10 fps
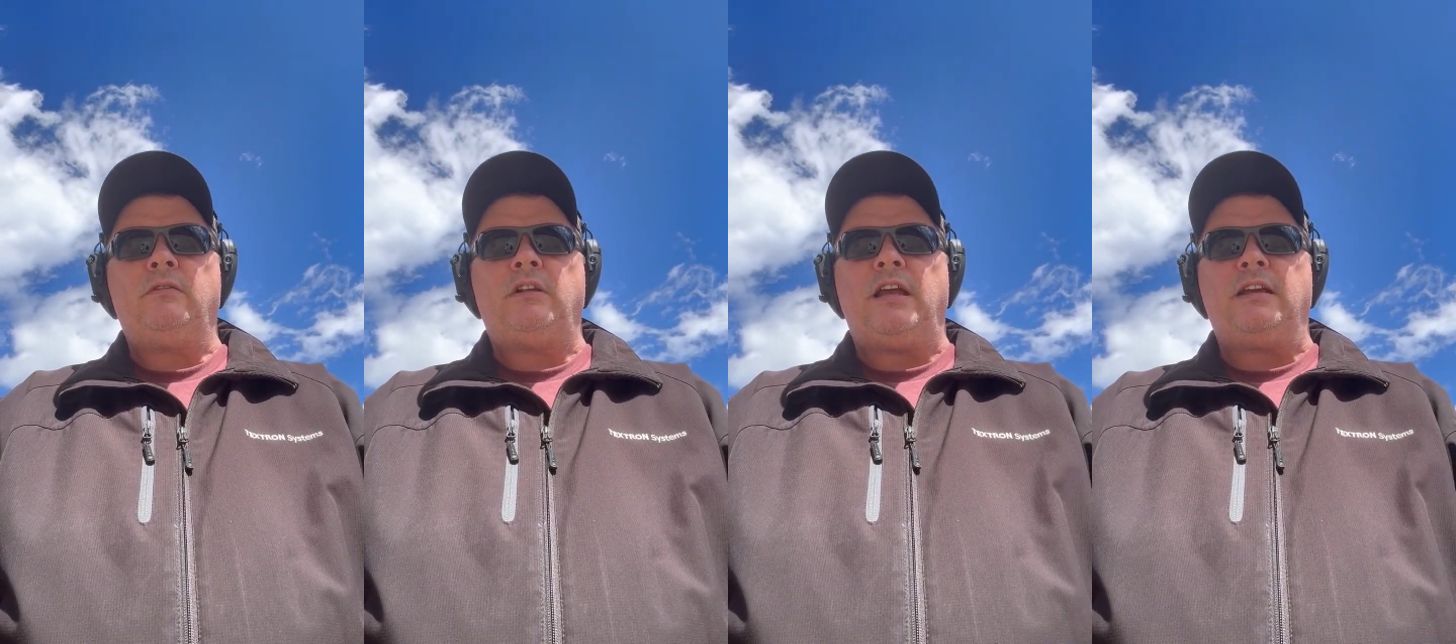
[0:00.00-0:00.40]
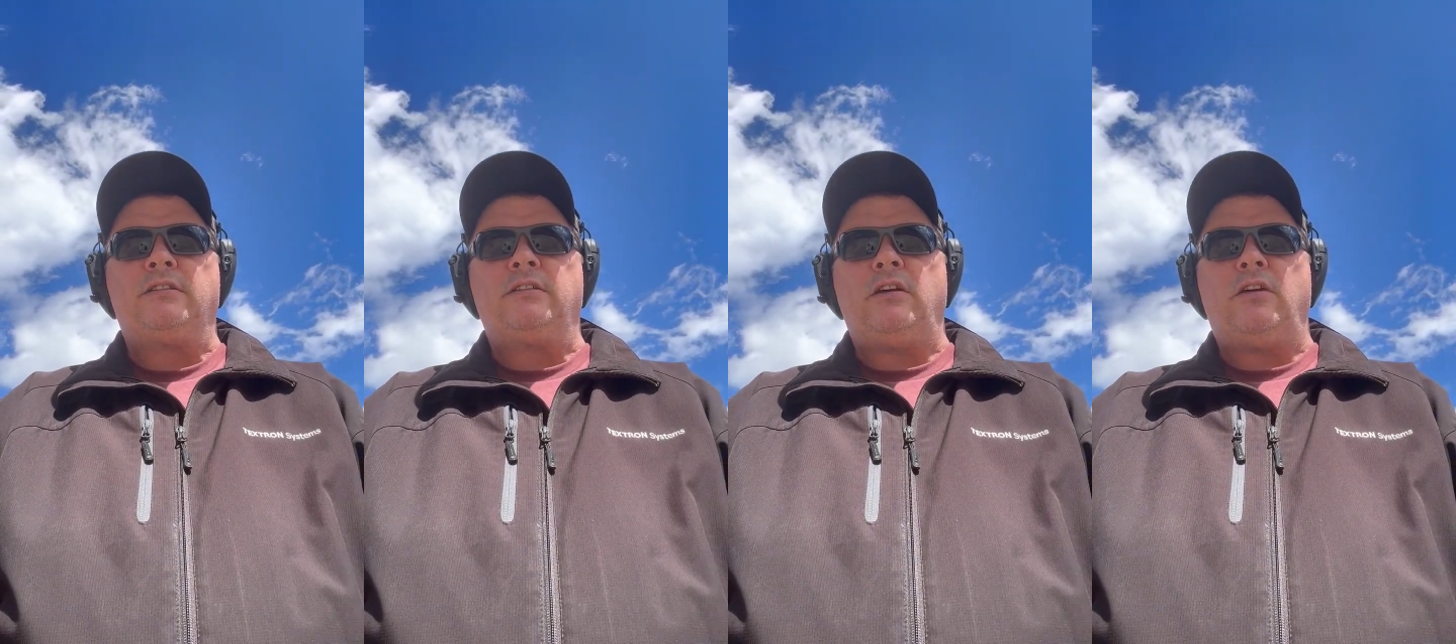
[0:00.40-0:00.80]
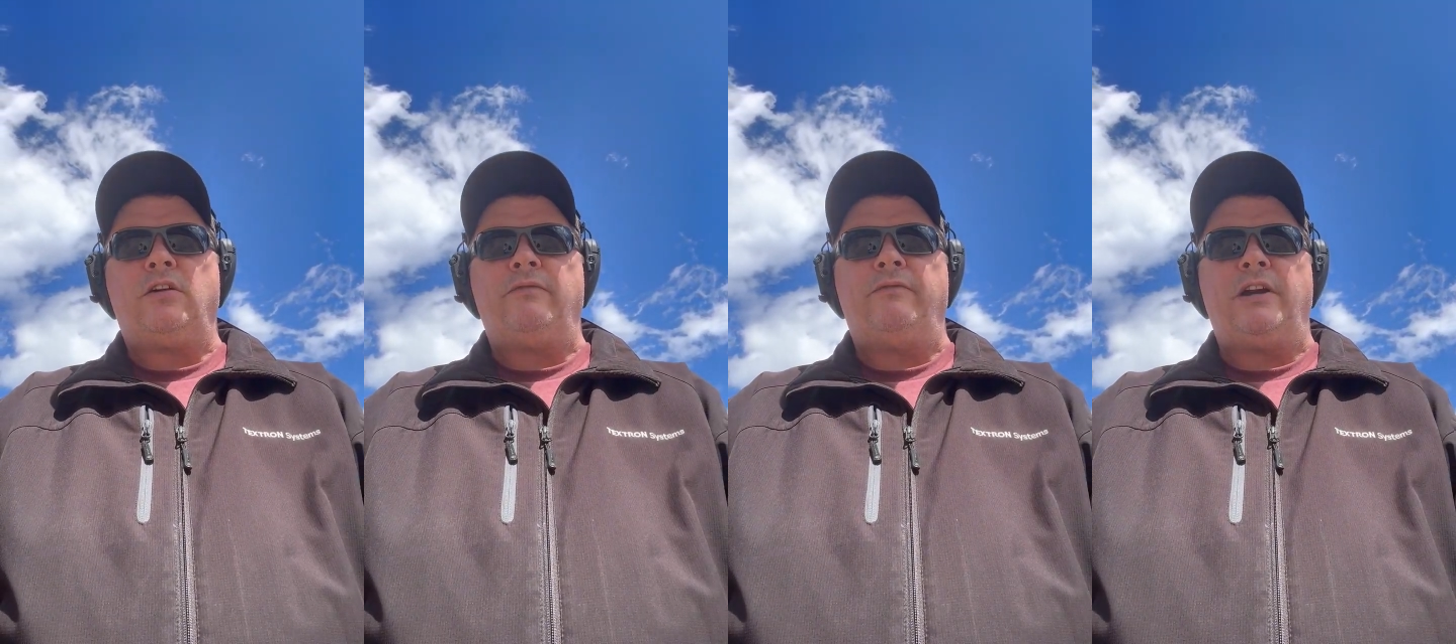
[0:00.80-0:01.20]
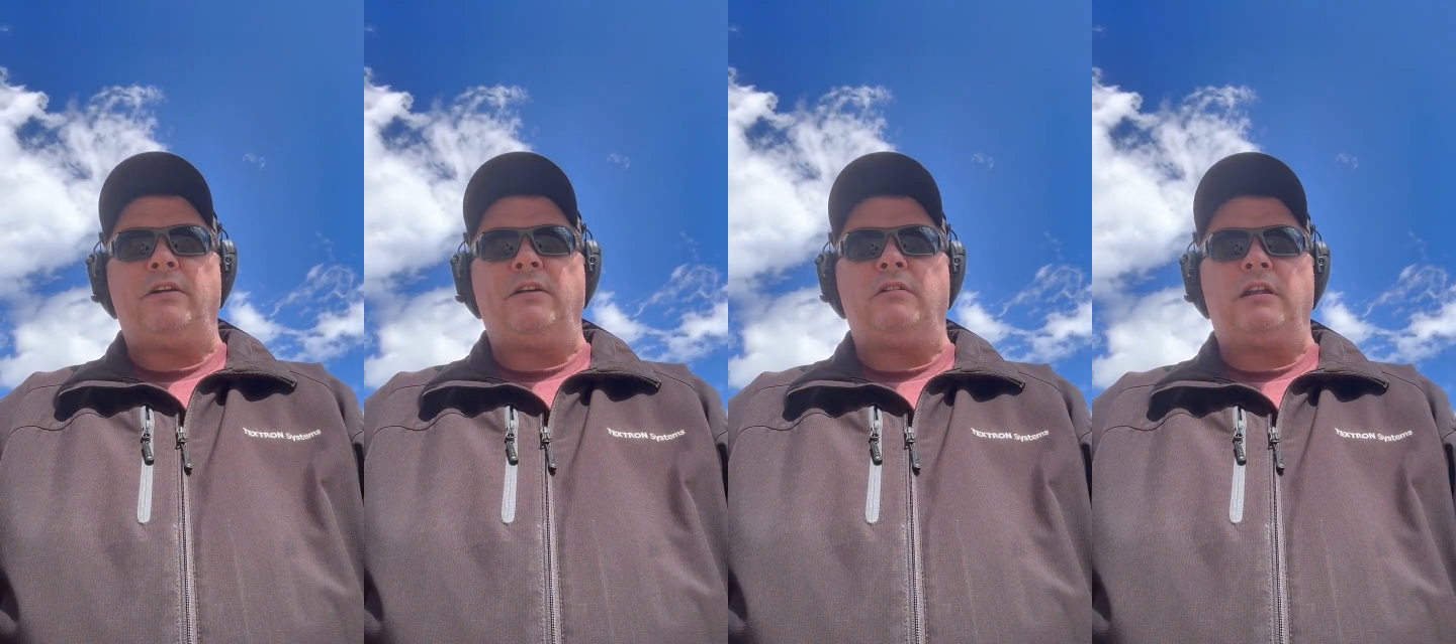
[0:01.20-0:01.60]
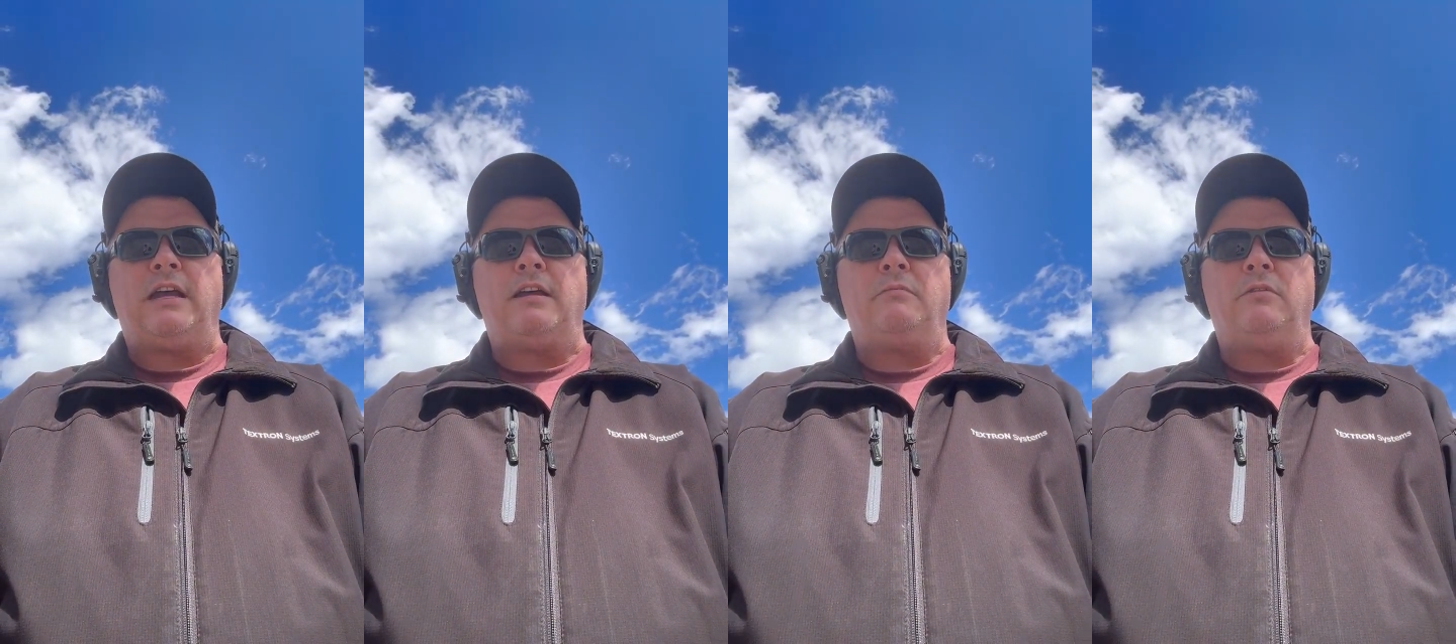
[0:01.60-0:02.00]
Glocks are very
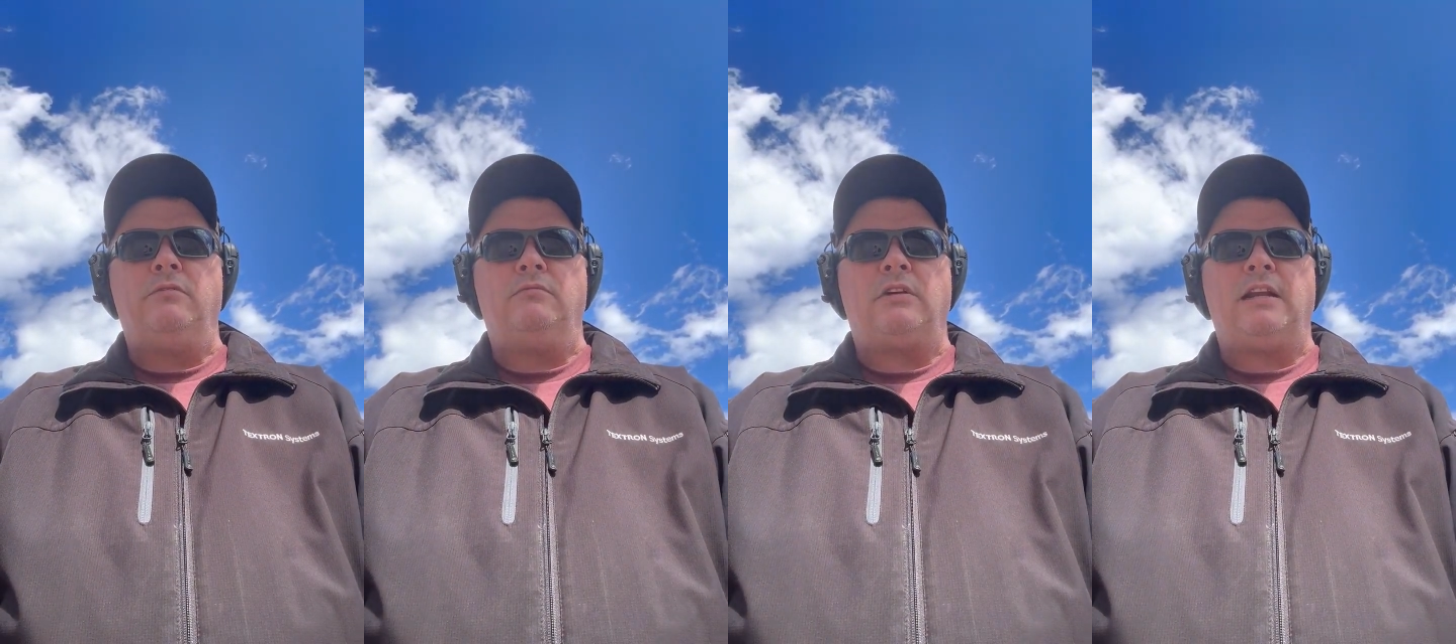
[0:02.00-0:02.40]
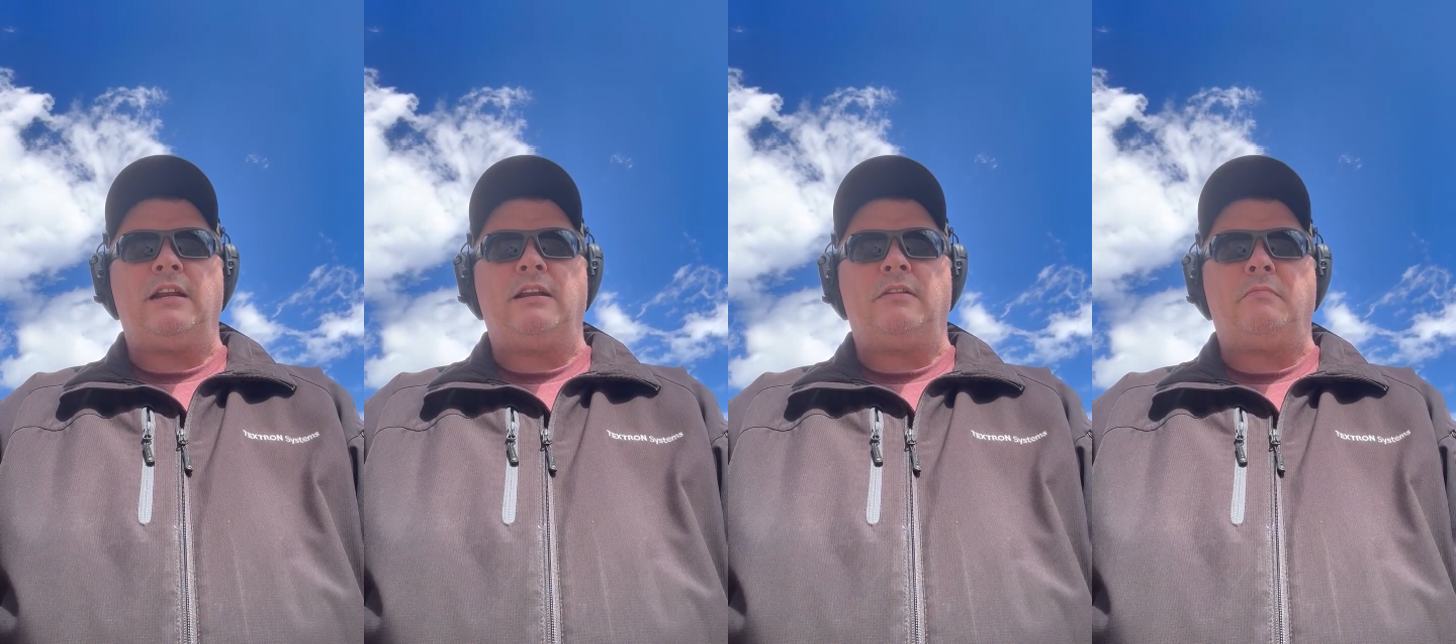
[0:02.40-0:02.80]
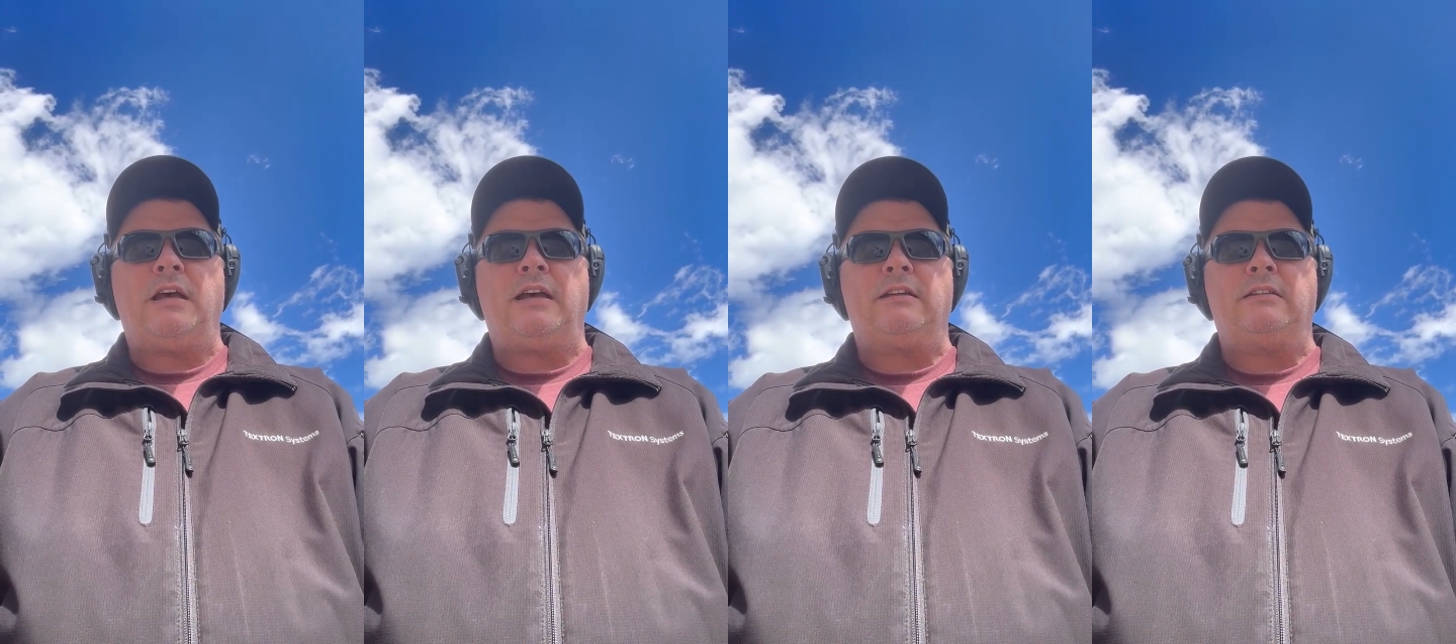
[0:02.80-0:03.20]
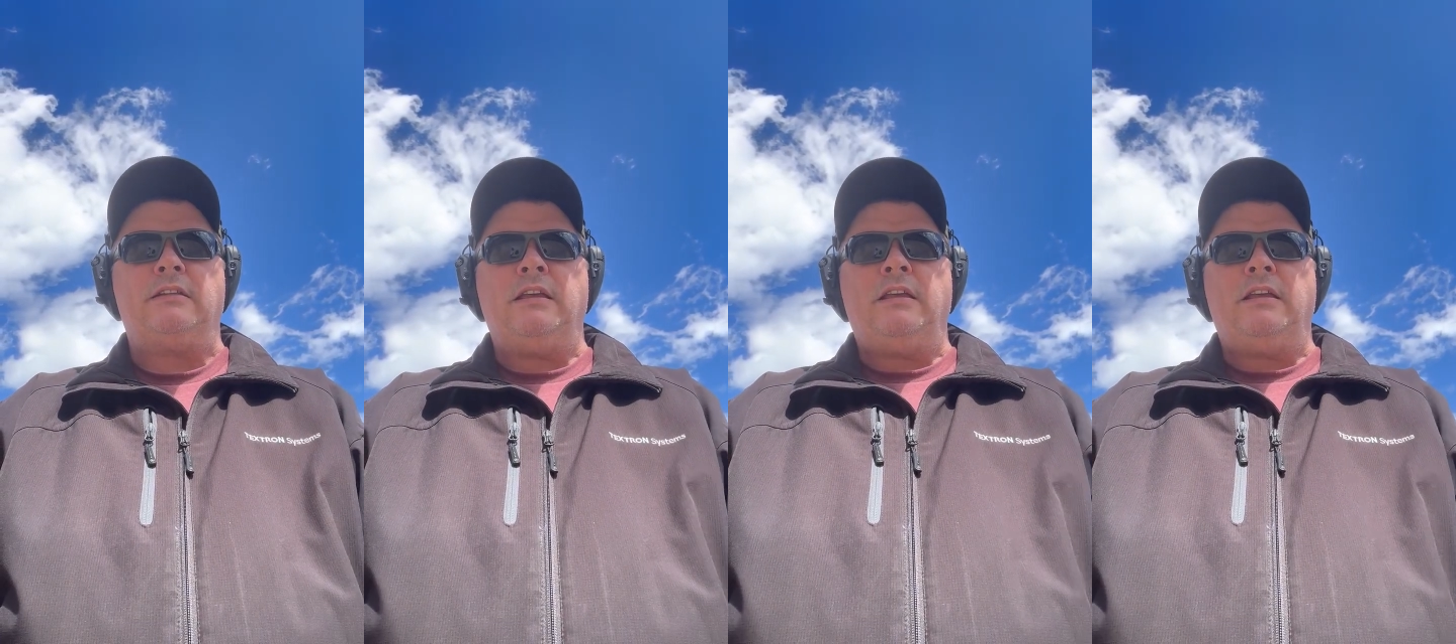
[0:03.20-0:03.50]
reliable right out of the box,